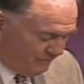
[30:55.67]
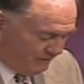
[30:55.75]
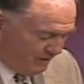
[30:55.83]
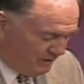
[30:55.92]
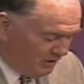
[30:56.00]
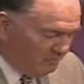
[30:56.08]

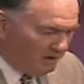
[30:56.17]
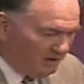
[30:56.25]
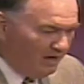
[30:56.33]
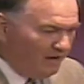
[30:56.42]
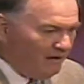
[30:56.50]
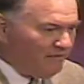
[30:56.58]
that come in
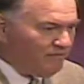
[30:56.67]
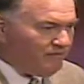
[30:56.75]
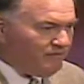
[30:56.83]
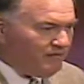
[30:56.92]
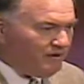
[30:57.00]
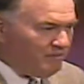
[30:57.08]
life
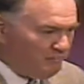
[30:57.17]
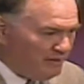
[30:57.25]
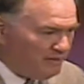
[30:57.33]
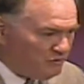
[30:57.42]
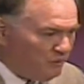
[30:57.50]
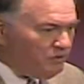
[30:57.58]
and
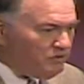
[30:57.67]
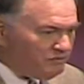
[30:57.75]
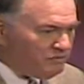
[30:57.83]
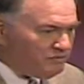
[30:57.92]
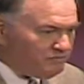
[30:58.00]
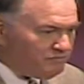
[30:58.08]
make
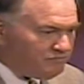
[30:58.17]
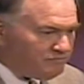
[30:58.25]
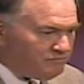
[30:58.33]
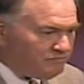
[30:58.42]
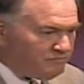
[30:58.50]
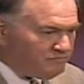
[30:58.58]
choices.
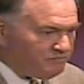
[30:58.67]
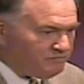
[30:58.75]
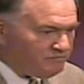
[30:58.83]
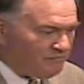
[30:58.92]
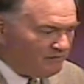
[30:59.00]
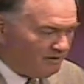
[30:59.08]

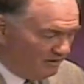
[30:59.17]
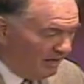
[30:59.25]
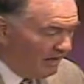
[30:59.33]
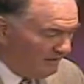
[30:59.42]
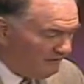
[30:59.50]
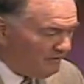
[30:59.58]

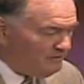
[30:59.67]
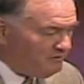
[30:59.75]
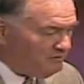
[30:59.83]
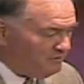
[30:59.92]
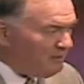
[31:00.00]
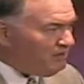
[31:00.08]
Life
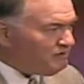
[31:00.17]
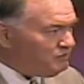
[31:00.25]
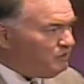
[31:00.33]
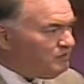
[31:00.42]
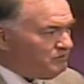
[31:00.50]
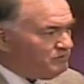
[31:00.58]
is about
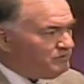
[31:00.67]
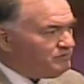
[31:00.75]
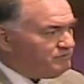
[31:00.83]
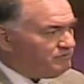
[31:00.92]
choices.